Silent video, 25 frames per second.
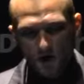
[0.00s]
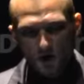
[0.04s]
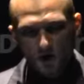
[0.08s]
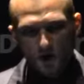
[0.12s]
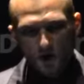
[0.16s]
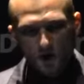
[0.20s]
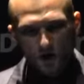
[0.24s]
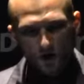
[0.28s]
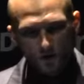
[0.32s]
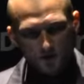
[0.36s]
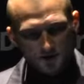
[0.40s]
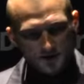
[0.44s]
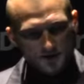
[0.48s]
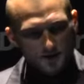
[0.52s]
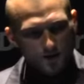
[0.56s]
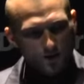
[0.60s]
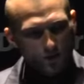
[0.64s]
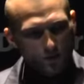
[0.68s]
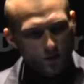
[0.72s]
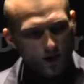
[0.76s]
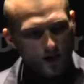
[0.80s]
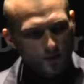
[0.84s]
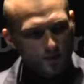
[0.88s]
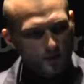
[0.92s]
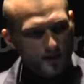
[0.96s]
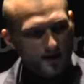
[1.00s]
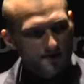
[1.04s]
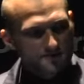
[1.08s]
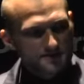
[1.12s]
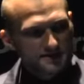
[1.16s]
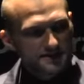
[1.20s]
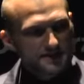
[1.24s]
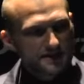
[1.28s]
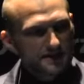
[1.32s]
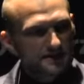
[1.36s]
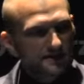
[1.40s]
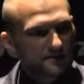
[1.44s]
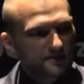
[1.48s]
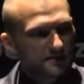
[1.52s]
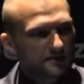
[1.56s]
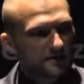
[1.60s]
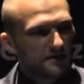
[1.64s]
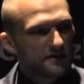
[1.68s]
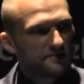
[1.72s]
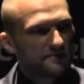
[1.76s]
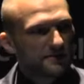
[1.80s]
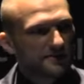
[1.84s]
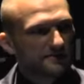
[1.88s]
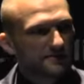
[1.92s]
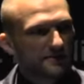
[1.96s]
Also, while we have seen
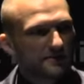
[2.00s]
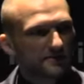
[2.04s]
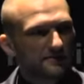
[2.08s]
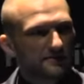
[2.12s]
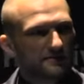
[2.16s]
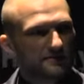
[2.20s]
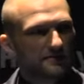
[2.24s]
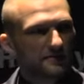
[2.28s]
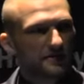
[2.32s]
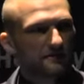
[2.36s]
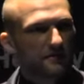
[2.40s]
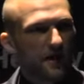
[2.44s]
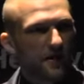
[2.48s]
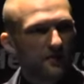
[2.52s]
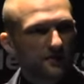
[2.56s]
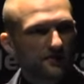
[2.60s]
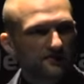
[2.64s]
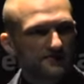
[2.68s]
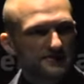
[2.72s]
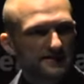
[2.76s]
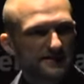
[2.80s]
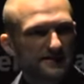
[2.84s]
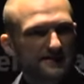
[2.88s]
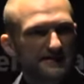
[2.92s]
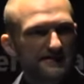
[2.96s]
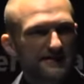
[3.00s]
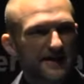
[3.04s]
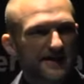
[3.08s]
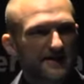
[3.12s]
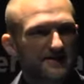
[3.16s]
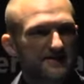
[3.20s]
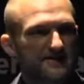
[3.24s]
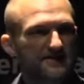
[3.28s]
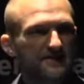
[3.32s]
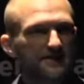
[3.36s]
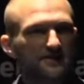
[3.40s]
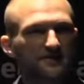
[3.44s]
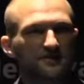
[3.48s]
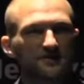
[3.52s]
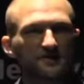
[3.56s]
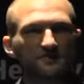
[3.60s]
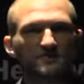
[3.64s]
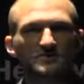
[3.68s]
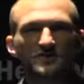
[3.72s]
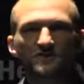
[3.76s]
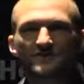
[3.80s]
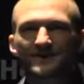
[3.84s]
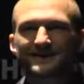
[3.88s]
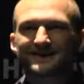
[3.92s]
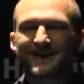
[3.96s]
limited amount of success in terms
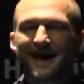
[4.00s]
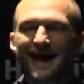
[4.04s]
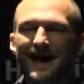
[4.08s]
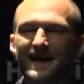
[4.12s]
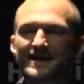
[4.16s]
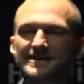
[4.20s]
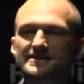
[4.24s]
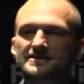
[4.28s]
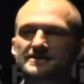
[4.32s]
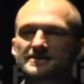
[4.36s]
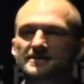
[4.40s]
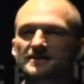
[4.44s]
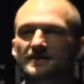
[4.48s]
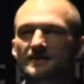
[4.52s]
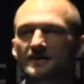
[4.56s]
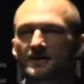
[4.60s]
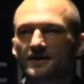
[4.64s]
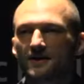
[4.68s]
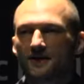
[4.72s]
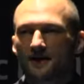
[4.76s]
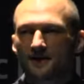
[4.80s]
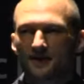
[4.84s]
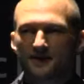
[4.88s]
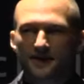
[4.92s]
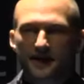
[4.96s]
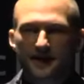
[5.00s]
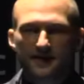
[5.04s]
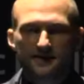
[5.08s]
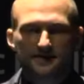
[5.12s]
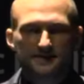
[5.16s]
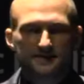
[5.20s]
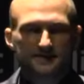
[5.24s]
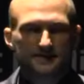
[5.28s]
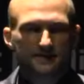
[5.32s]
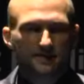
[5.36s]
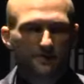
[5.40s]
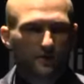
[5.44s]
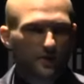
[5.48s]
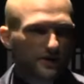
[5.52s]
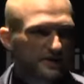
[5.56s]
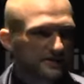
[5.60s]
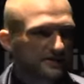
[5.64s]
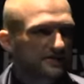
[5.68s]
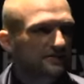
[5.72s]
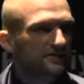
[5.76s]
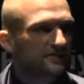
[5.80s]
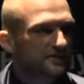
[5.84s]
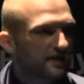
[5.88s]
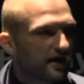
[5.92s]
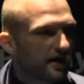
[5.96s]
of attacks against
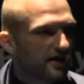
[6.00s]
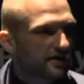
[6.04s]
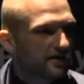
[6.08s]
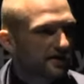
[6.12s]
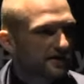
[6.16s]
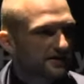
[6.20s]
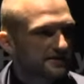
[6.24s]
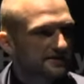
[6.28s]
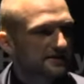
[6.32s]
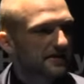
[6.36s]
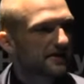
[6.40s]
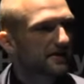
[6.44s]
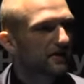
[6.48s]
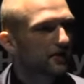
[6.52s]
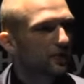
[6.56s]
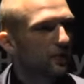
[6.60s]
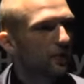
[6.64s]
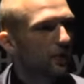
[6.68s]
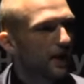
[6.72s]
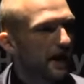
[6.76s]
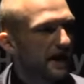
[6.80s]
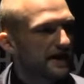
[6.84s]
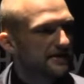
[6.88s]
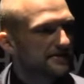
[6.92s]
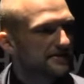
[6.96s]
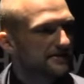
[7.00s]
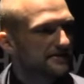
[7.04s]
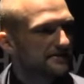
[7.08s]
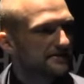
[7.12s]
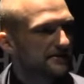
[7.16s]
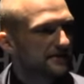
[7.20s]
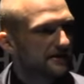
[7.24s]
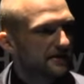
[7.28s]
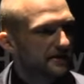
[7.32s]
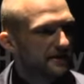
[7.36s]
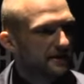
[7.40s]
Western targets in the West,